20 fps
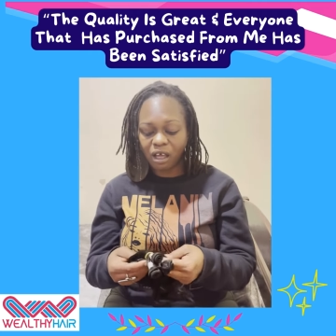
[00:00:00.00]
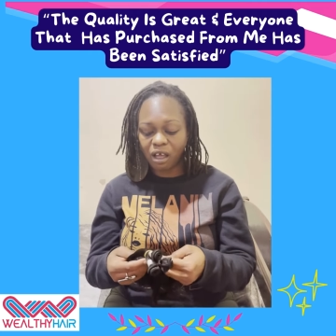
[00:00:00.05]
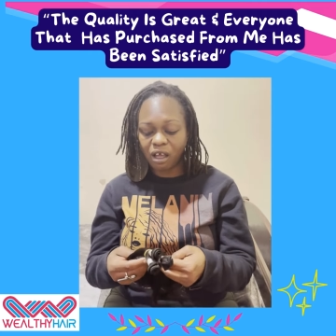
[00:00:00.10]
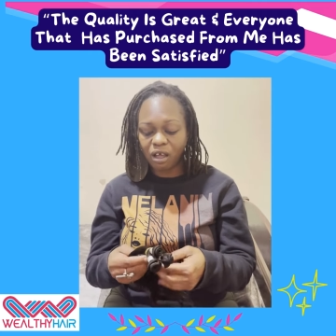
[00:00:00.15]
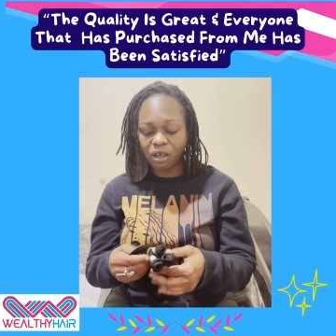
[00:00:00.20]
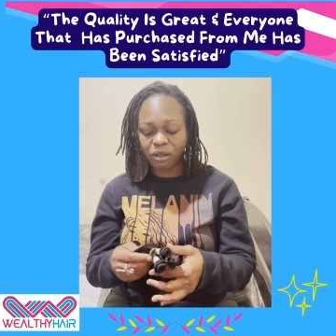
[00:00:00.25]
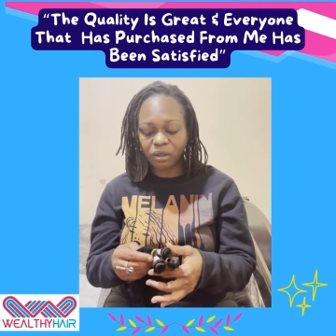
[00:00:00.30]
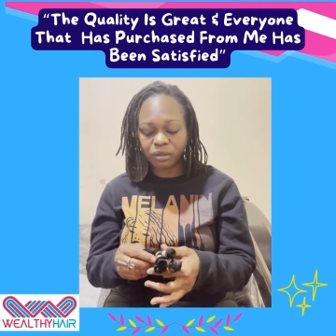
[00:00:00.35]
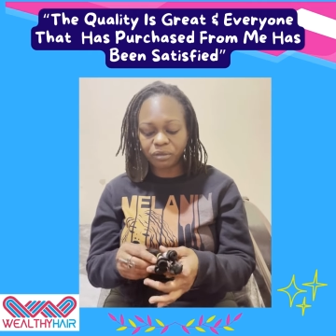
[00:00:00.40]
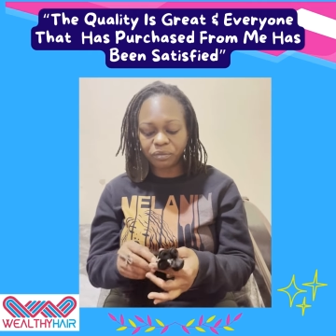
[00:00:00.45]

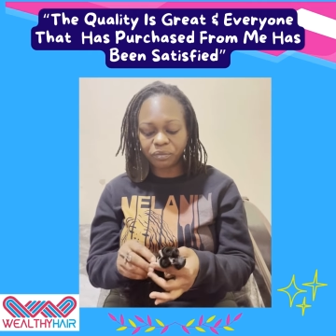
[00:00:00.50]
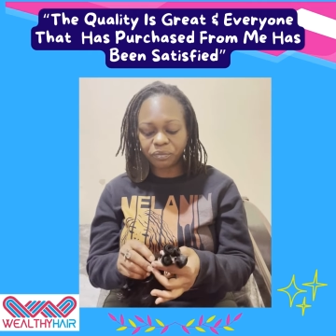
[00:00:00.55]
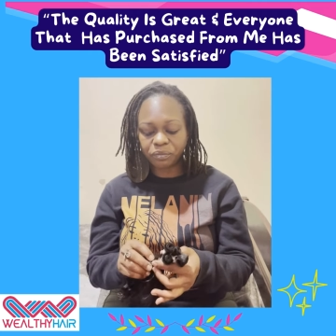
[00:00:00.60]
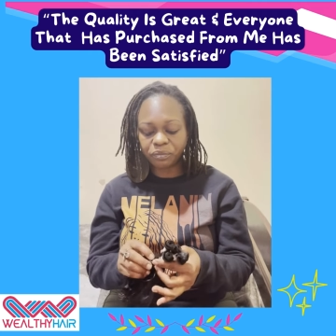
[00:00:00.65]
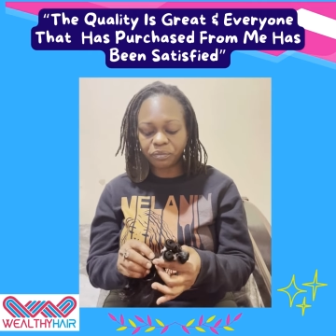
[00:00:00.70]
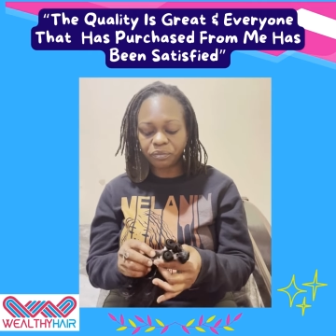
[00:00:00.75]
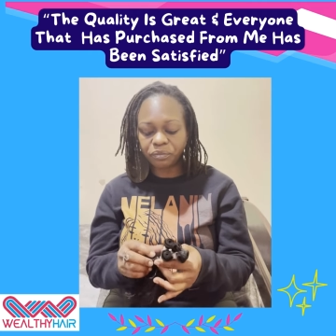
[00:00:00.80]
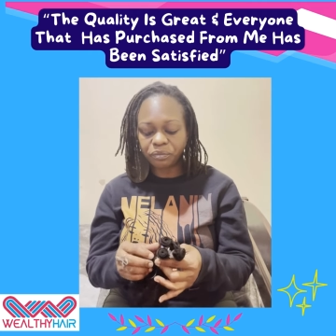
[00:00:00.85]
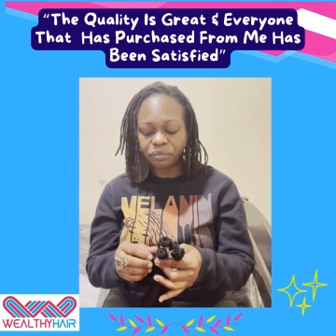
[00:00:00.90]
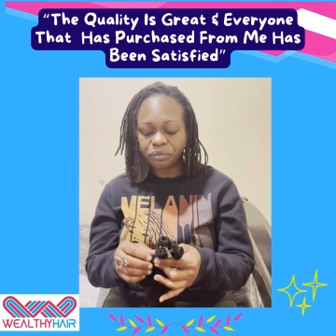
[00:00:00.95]

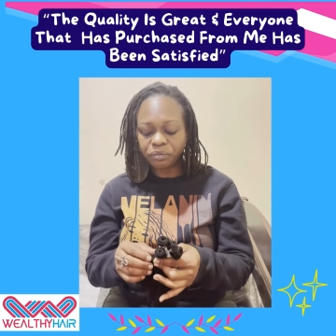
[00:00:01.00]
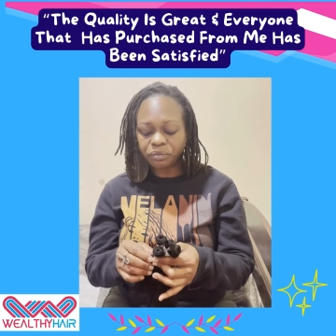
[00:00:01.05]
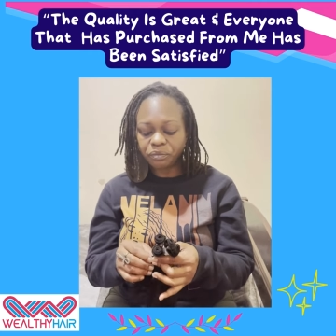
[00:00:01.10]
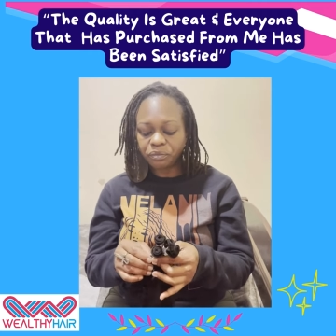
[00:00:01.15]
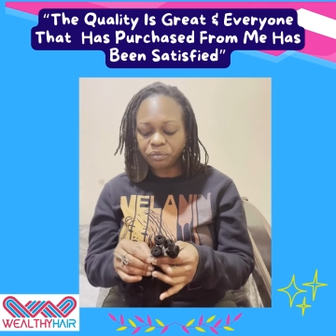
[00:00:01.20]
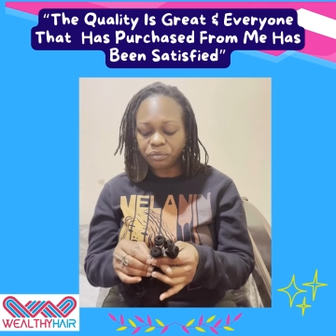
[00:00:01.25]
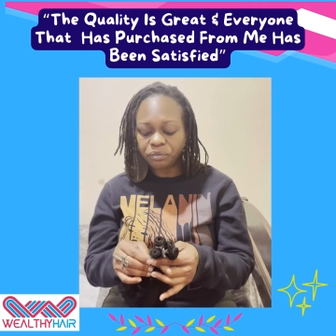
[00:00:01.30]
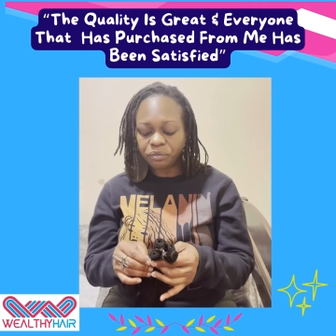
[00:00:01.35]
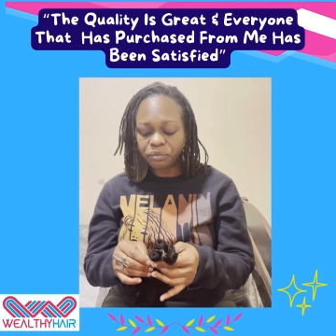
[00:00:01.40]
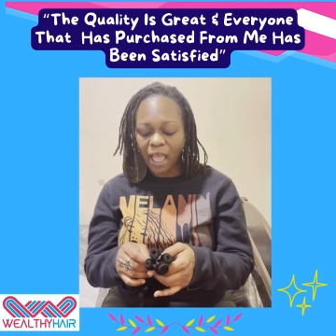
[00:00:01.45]
Um,
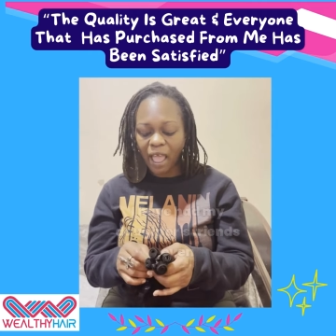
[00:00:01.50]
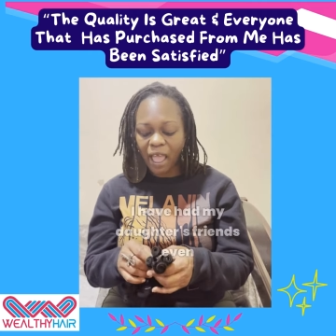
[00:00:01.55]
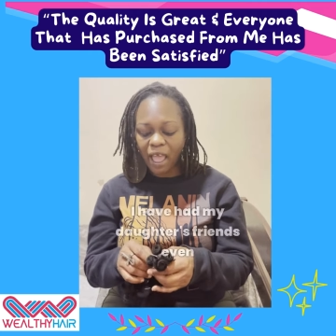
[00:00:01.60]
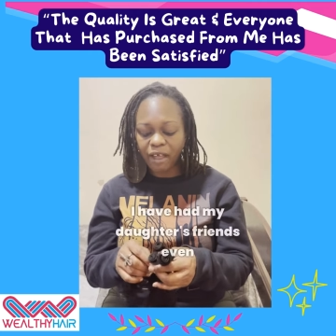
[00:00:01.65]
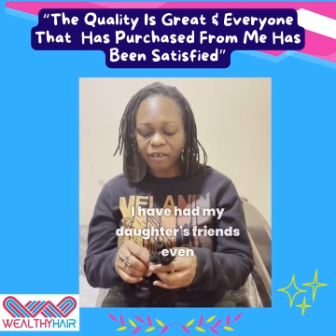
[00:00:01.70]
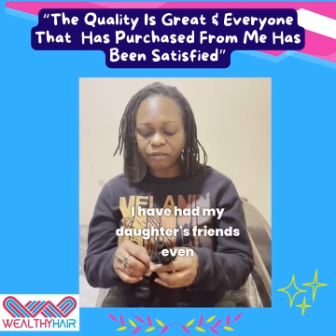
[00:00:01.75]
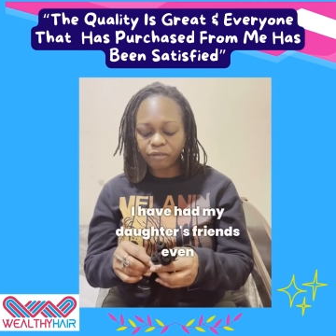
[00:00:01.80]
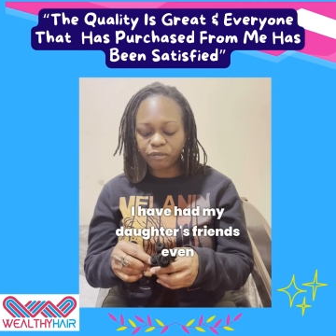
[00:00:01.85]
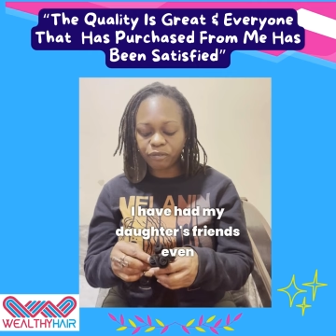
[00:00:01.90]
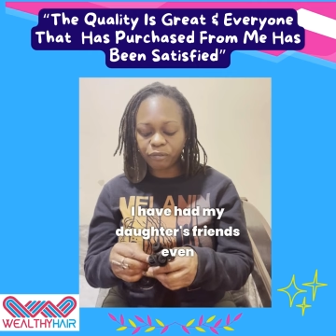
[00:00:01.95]
I
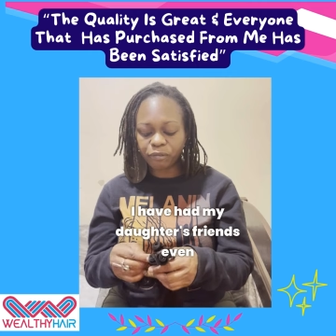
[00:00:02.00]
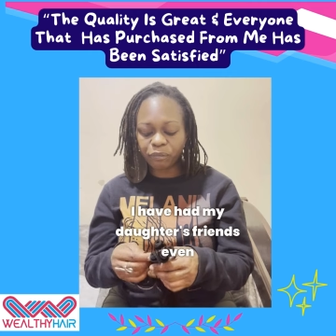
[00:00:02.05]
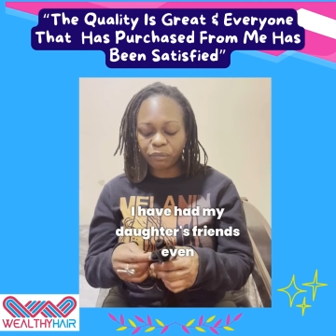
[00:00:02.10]
have